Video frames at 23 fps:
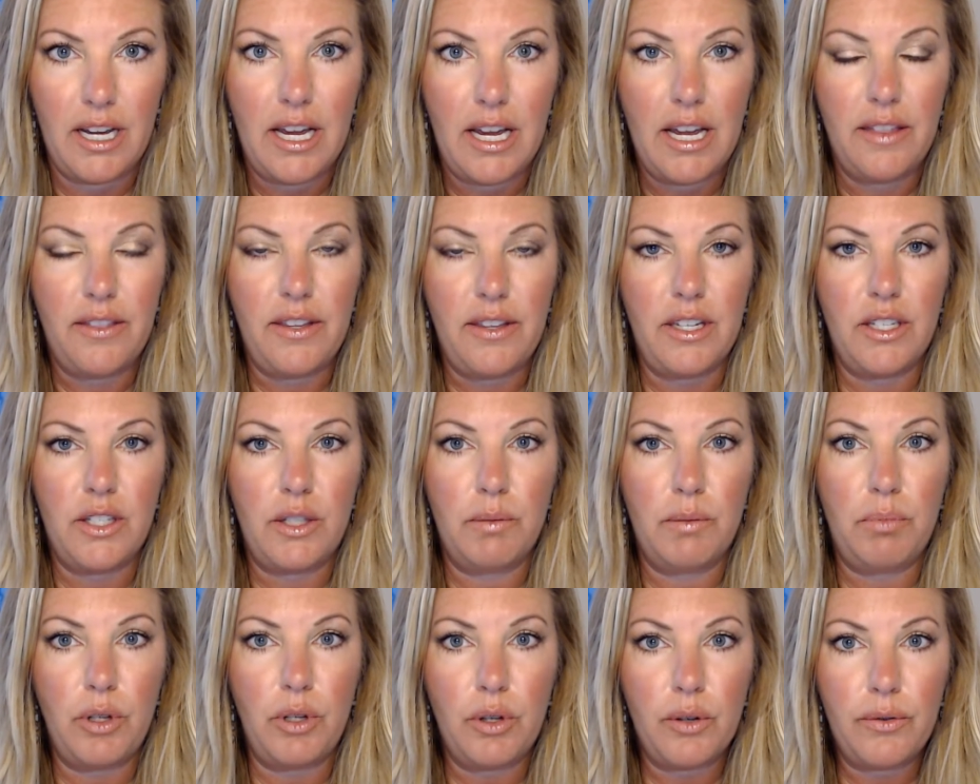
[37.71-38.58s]
these
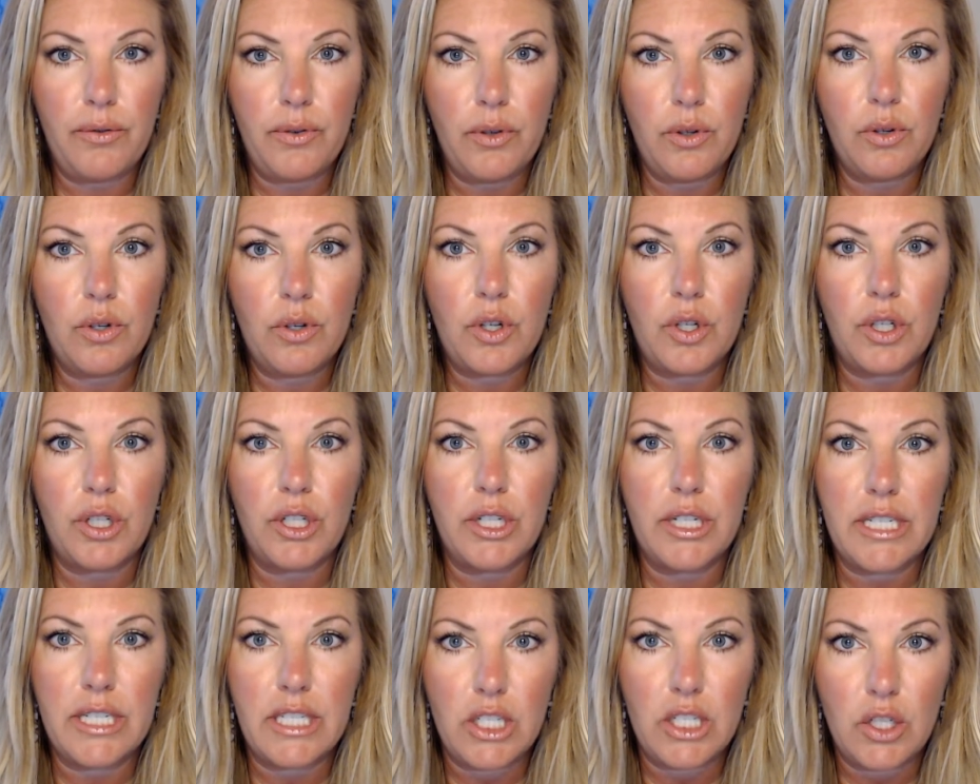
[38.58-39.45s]
beautiful
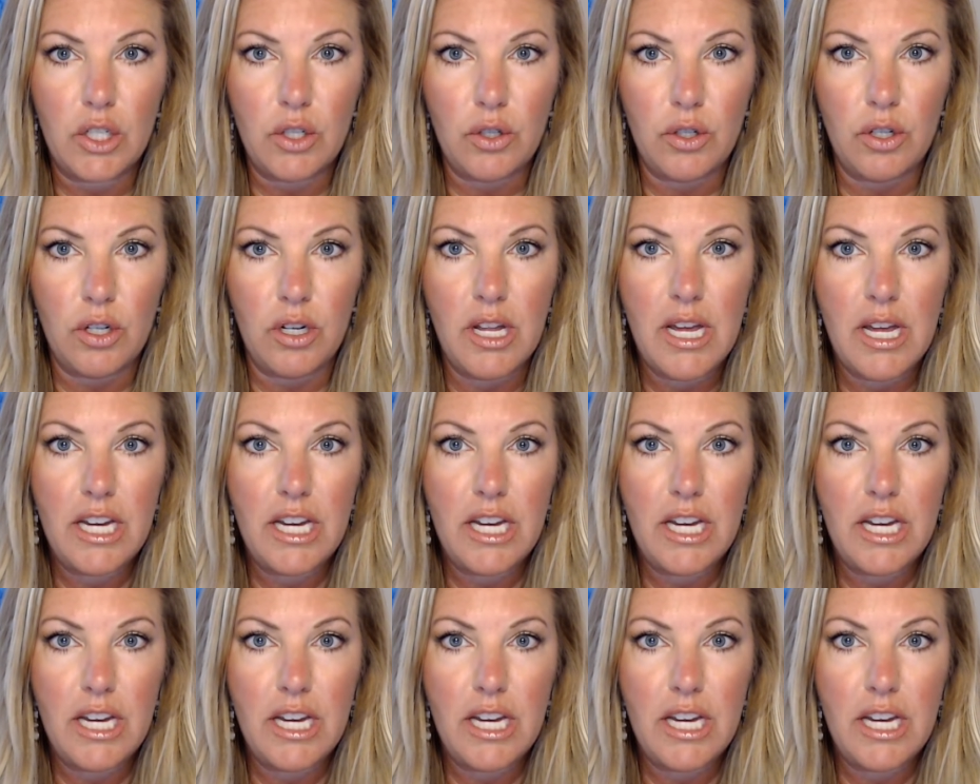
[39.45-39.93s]
crystal